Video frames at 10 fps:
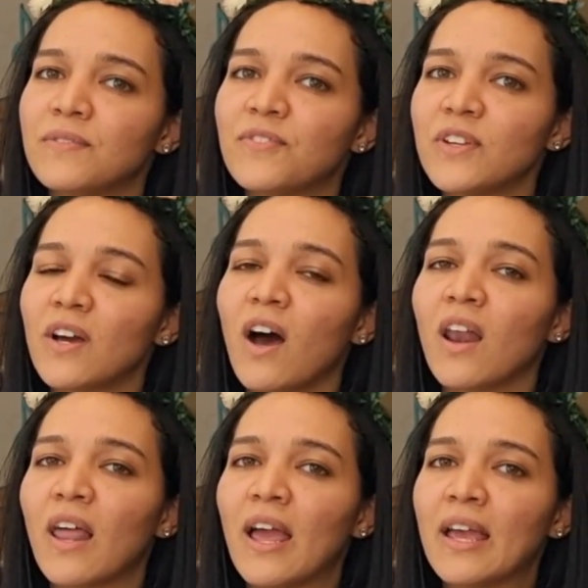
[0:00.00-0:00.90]

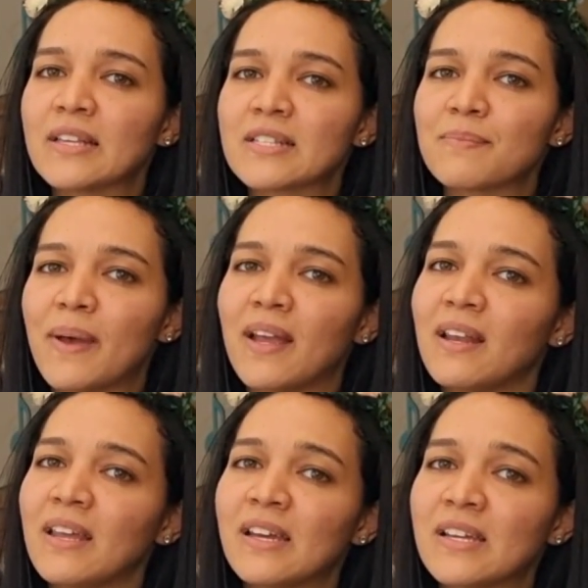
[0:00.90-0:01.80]
Finale,
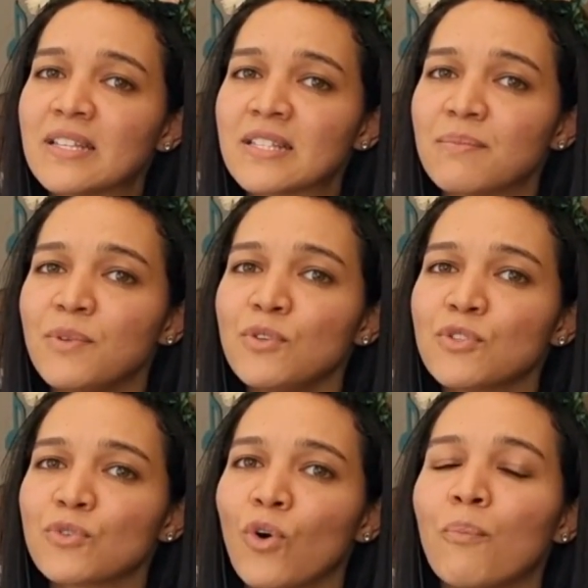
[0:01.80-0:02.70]
Sibelius,
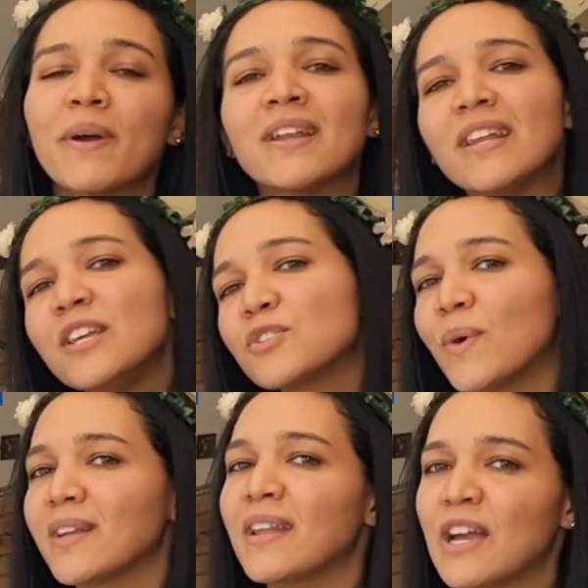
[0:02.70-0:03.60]
MuseScore, but it is
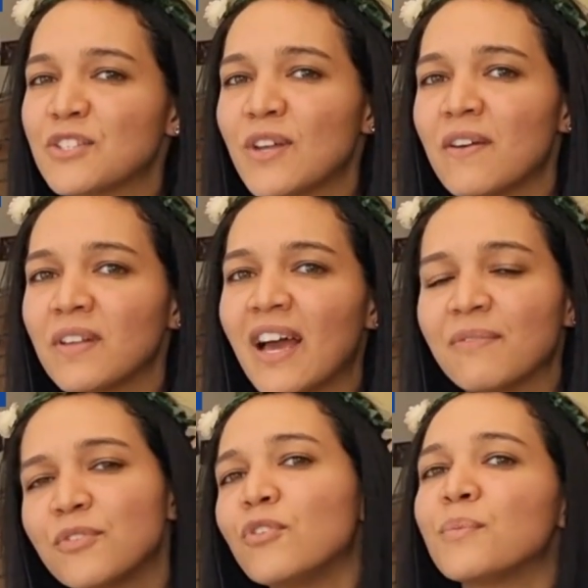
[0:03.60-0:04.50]
quite nice to have a live
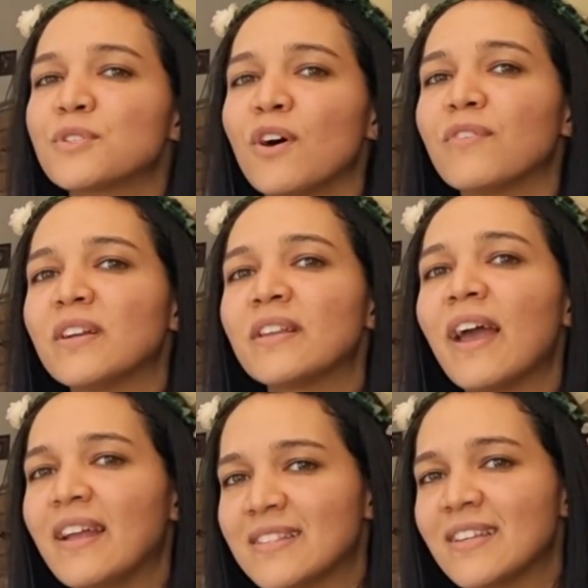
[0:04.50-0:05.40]
performance of it
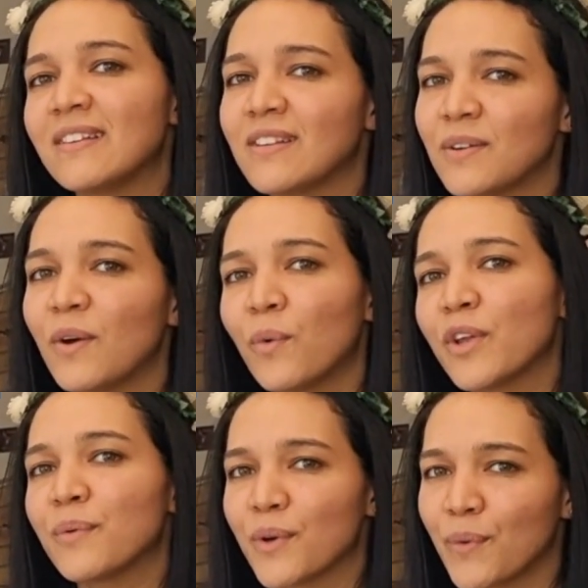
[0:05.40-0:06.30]
and send in an
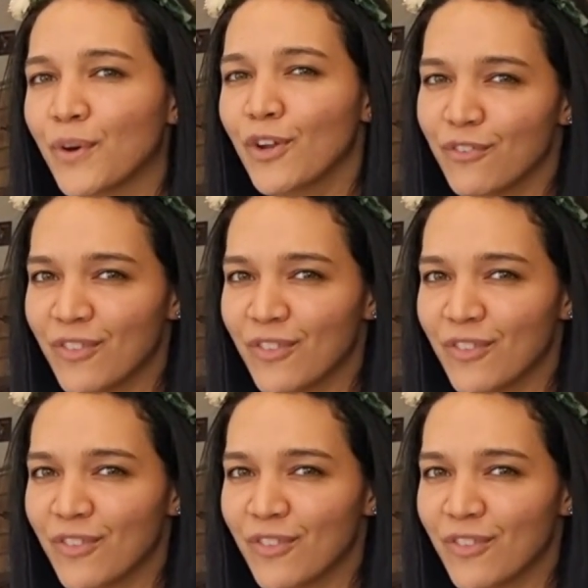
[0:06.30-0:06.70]
audio recording of